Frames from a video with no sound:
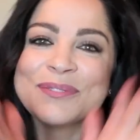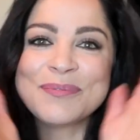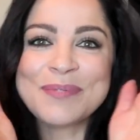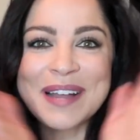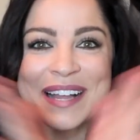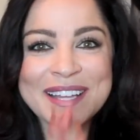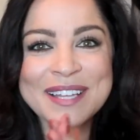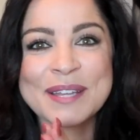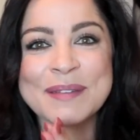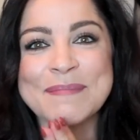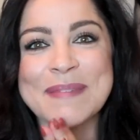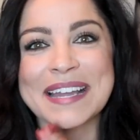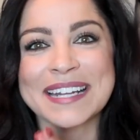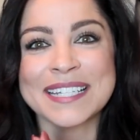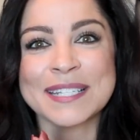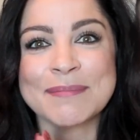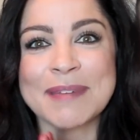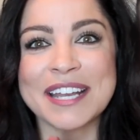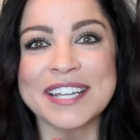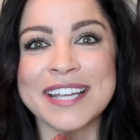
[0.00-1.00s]
Welcome back
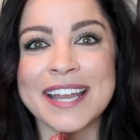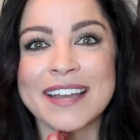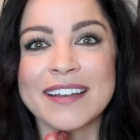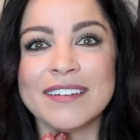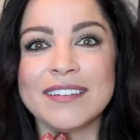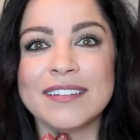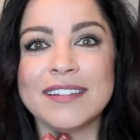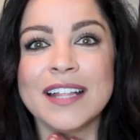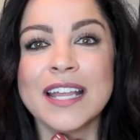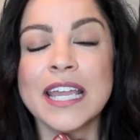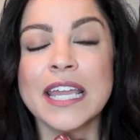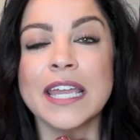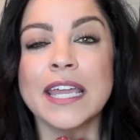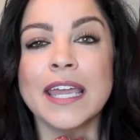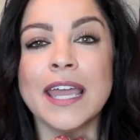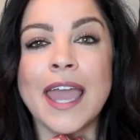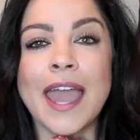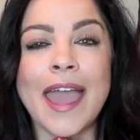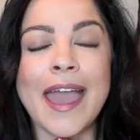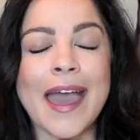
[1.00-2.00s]
to my channel.
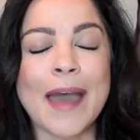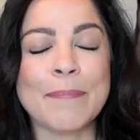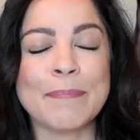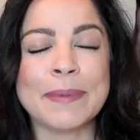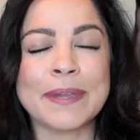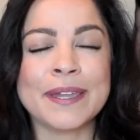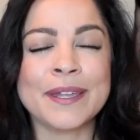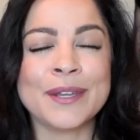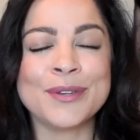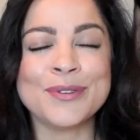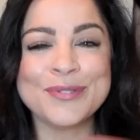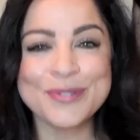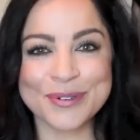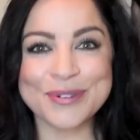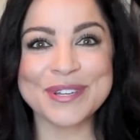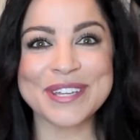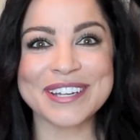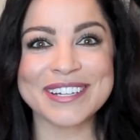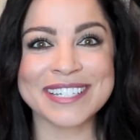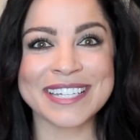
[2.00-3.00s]
Happy New
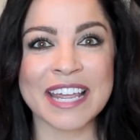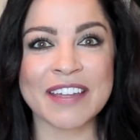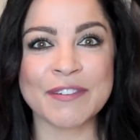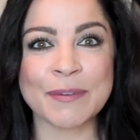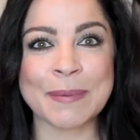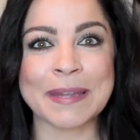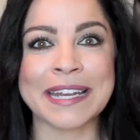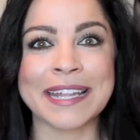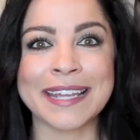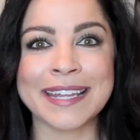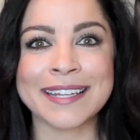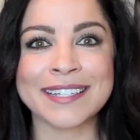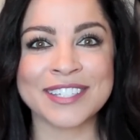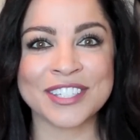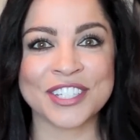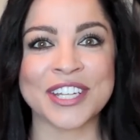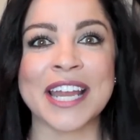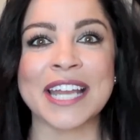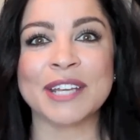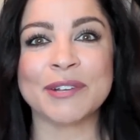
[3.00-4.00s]
Year to everybody. It is
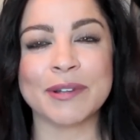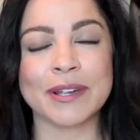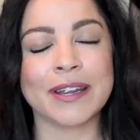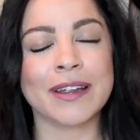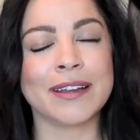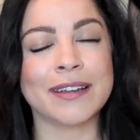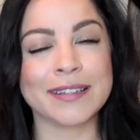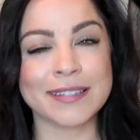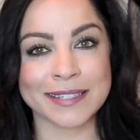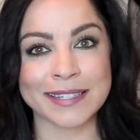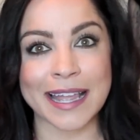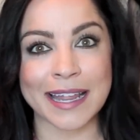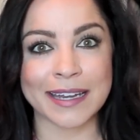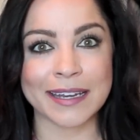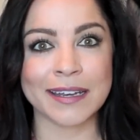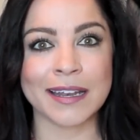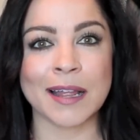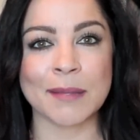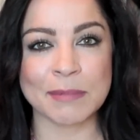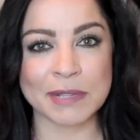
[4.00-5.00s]
January. Are you
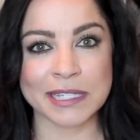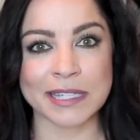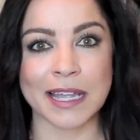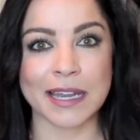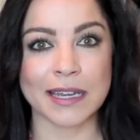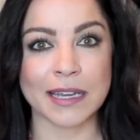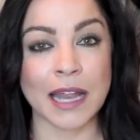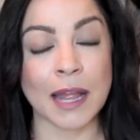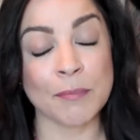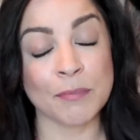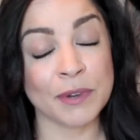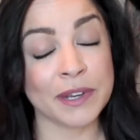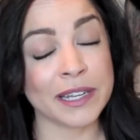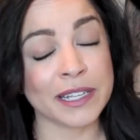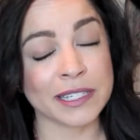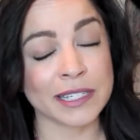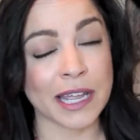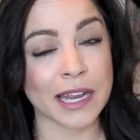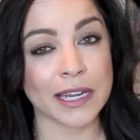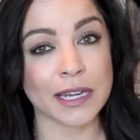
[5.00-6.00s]
excited? I'm excited. I'm pretty
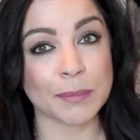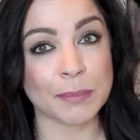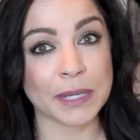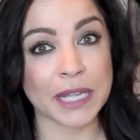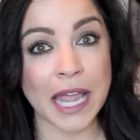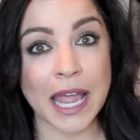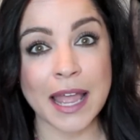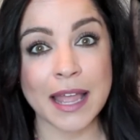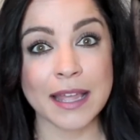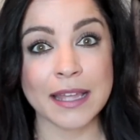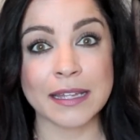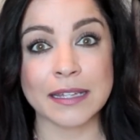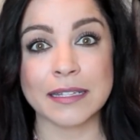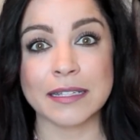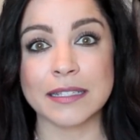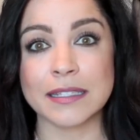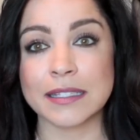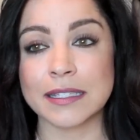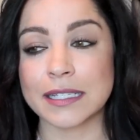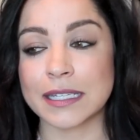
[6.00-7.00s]
excited
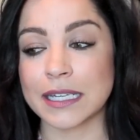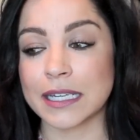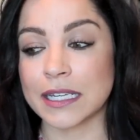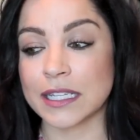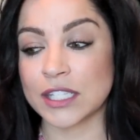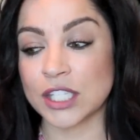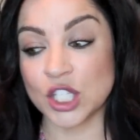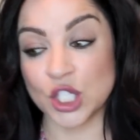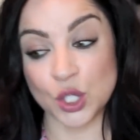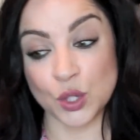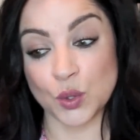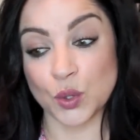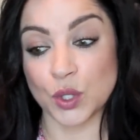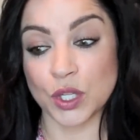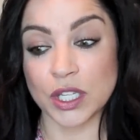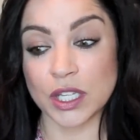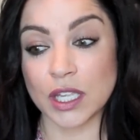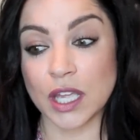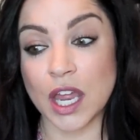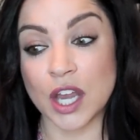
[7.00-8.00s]
because it's a
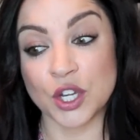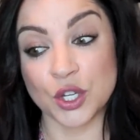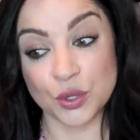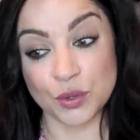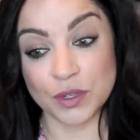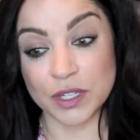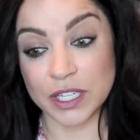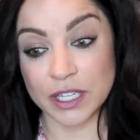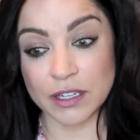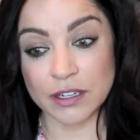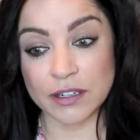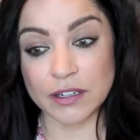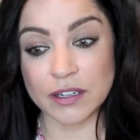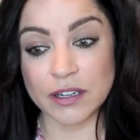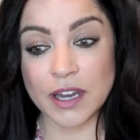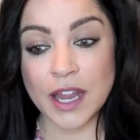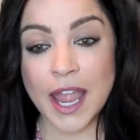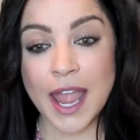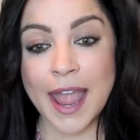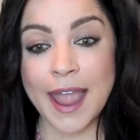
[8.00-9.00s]
new
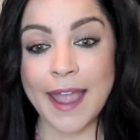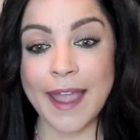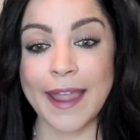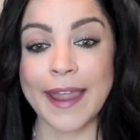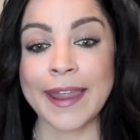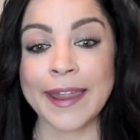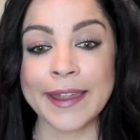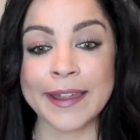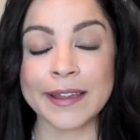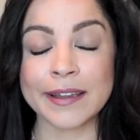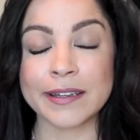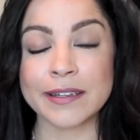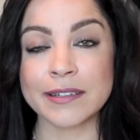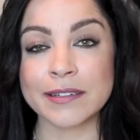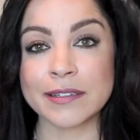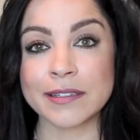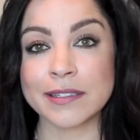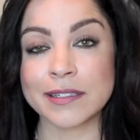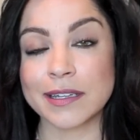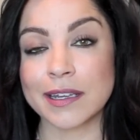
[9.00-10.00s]
year
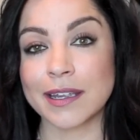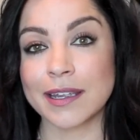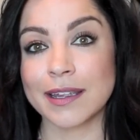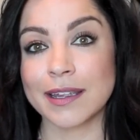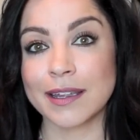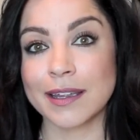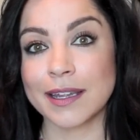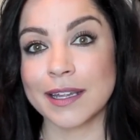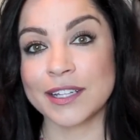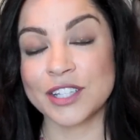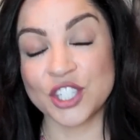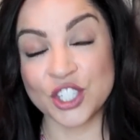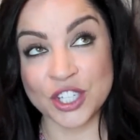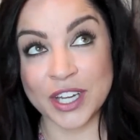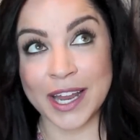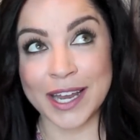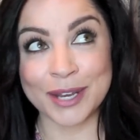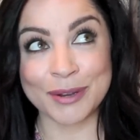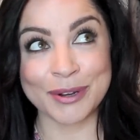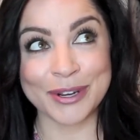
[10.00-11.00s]
and it's
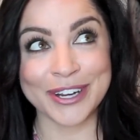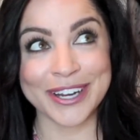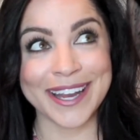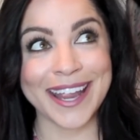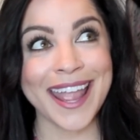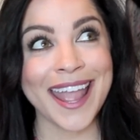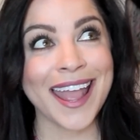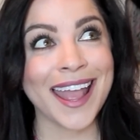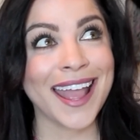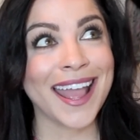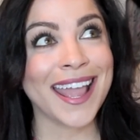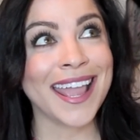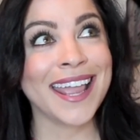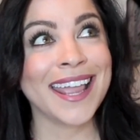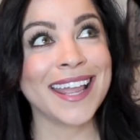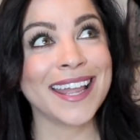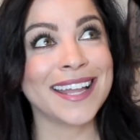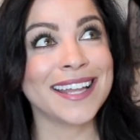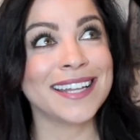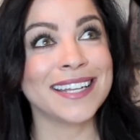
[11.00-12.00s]
January
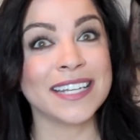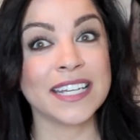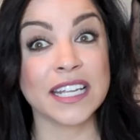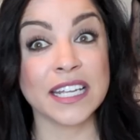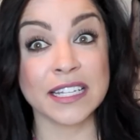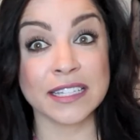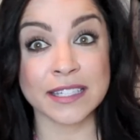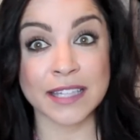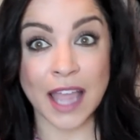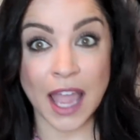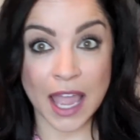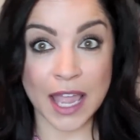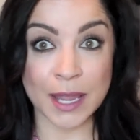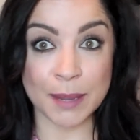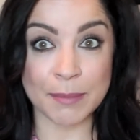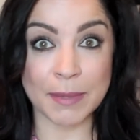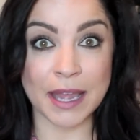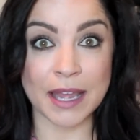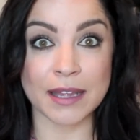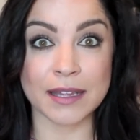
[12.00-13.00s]
and it's
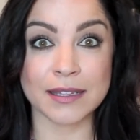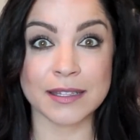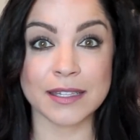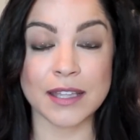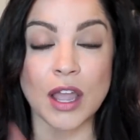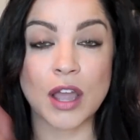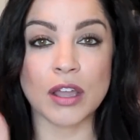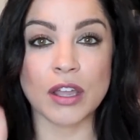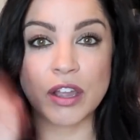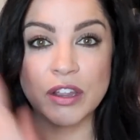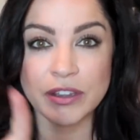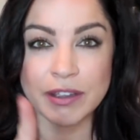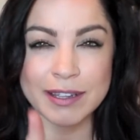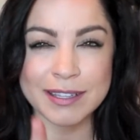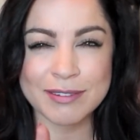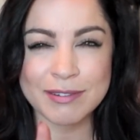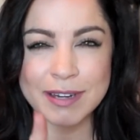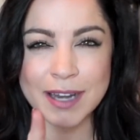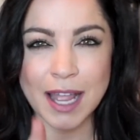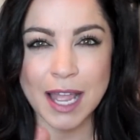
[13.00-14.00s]
IMATS. Are you
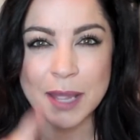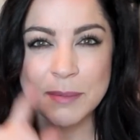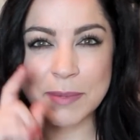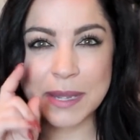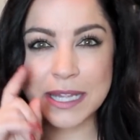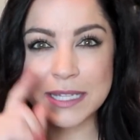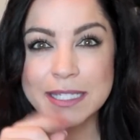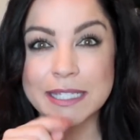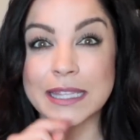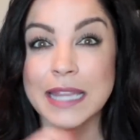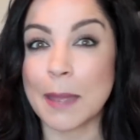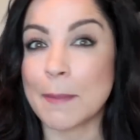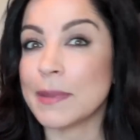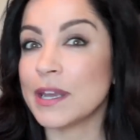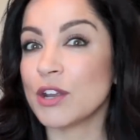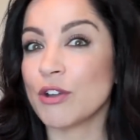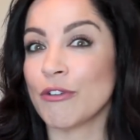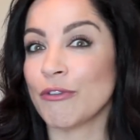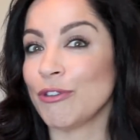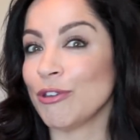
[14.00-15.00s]
guys going to IMATS? Let me
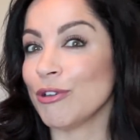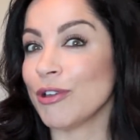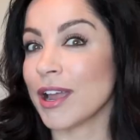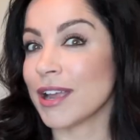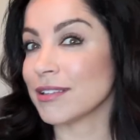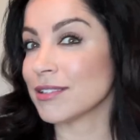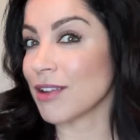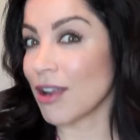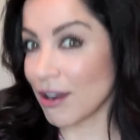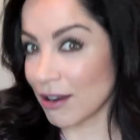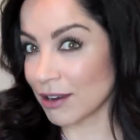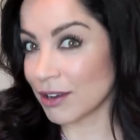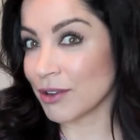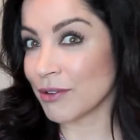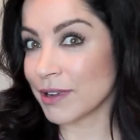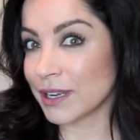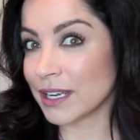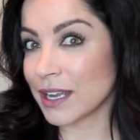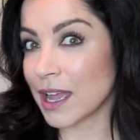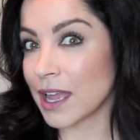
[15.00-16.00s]
know if you guys are
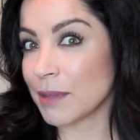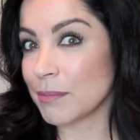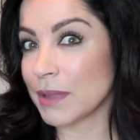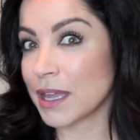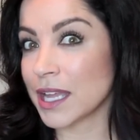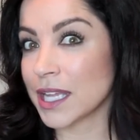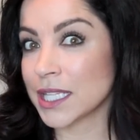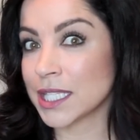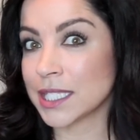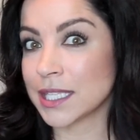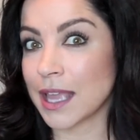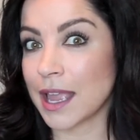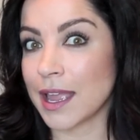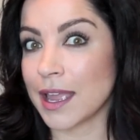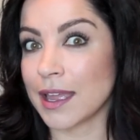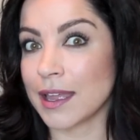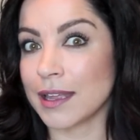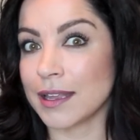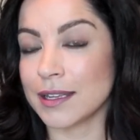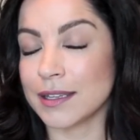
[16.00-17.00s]
going to IMATS
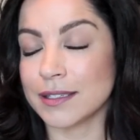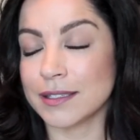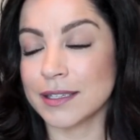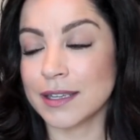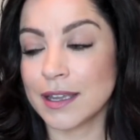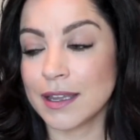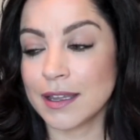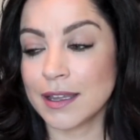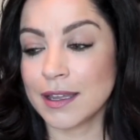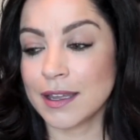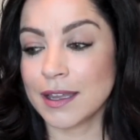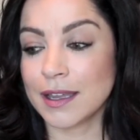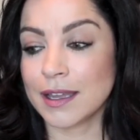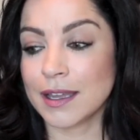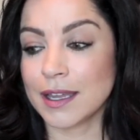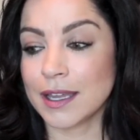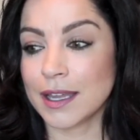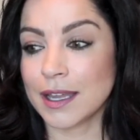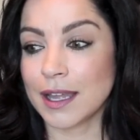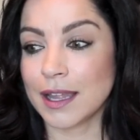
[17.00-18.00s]
and
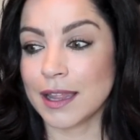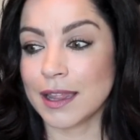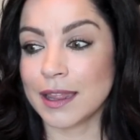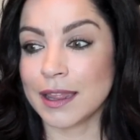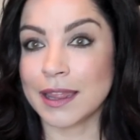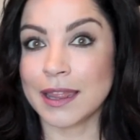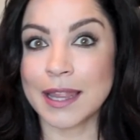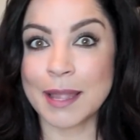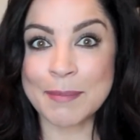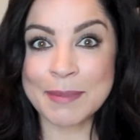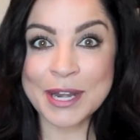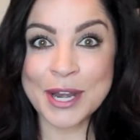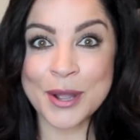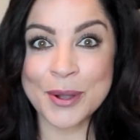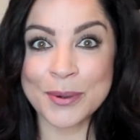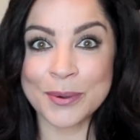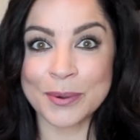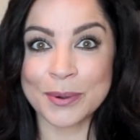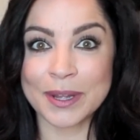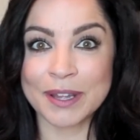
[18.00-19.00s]
let me
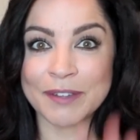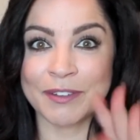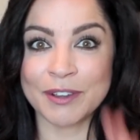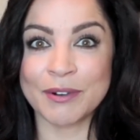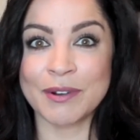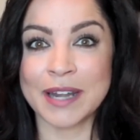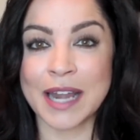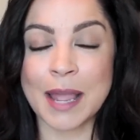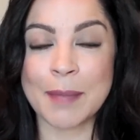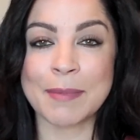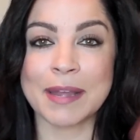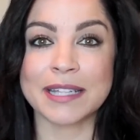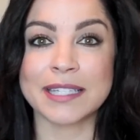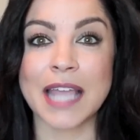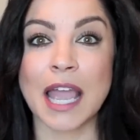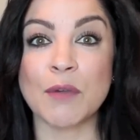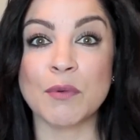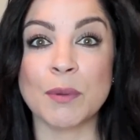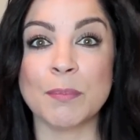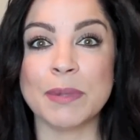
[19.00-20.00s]
know if you're going to IMATS.
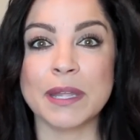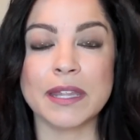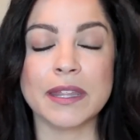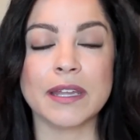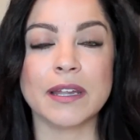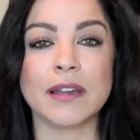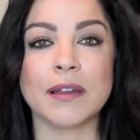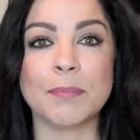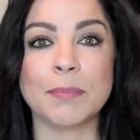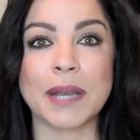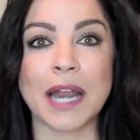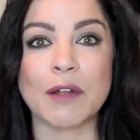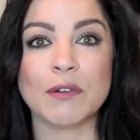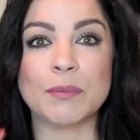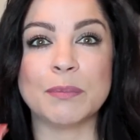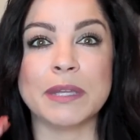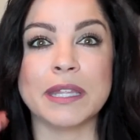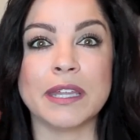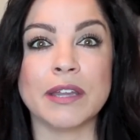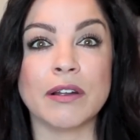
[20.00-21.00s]
I will be there, but I
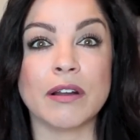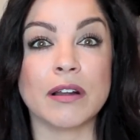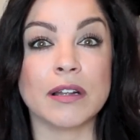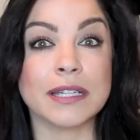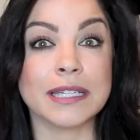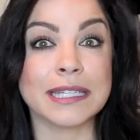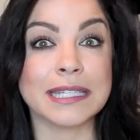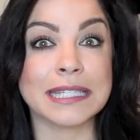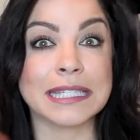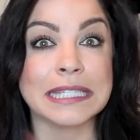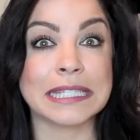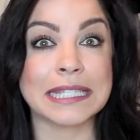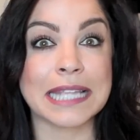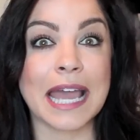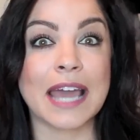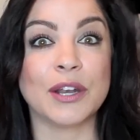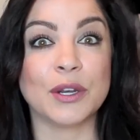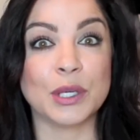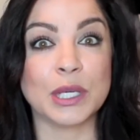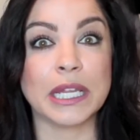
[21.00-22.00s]
will be there on
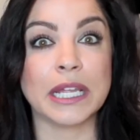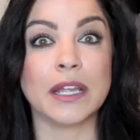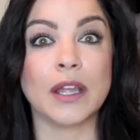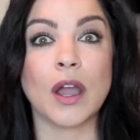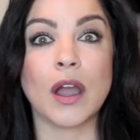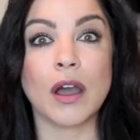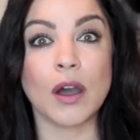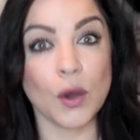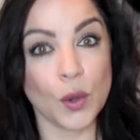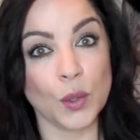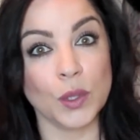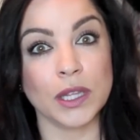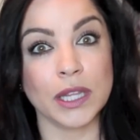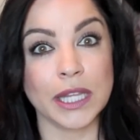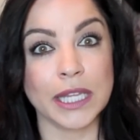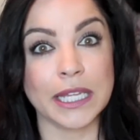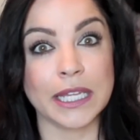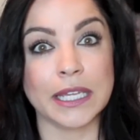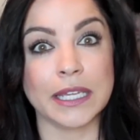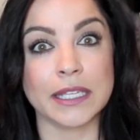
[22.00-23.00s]
Saturday
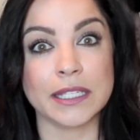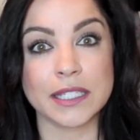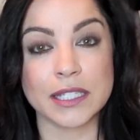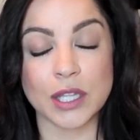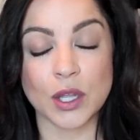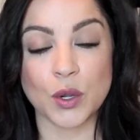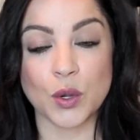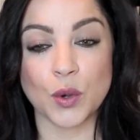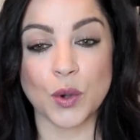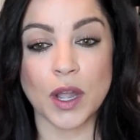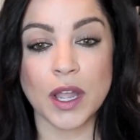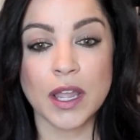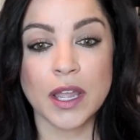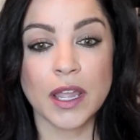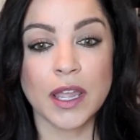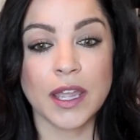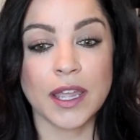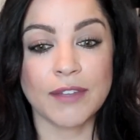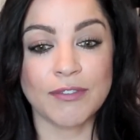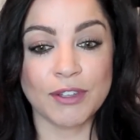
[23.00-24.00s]
only. So
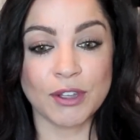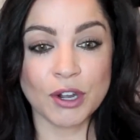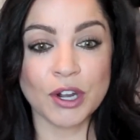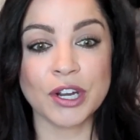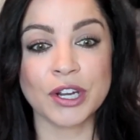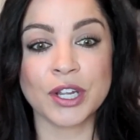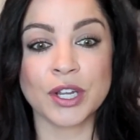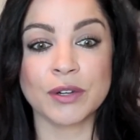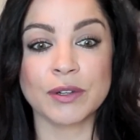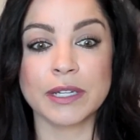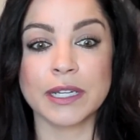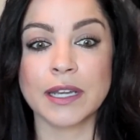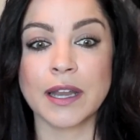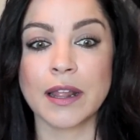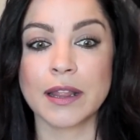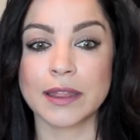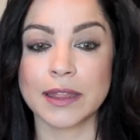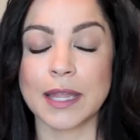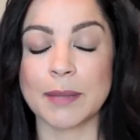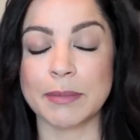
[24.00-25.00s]
if you are going,
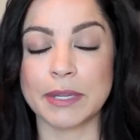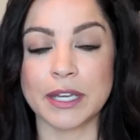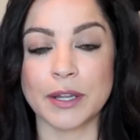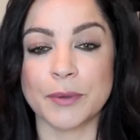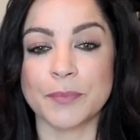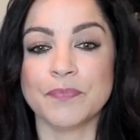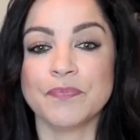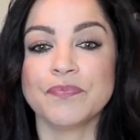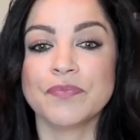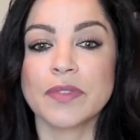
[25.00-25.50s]
let me know.